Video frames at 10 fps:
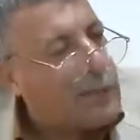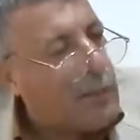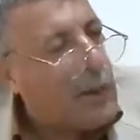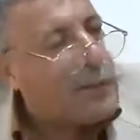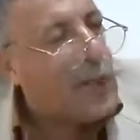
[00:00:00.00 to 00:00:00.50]

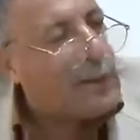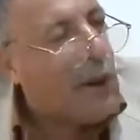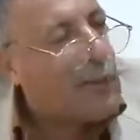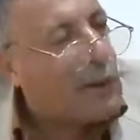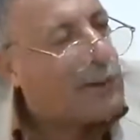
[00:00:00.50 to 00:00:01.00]
suppose that you
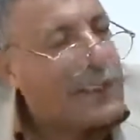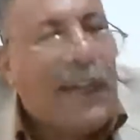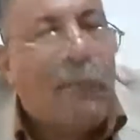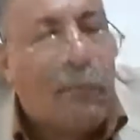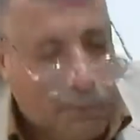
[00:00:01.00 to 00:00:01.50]
have already
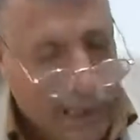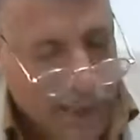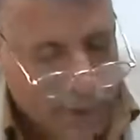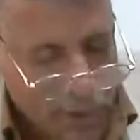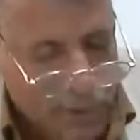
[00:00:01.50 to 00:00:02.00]
come
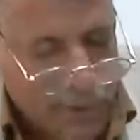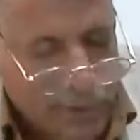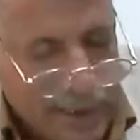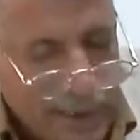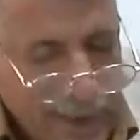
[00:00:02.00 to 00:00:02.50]
across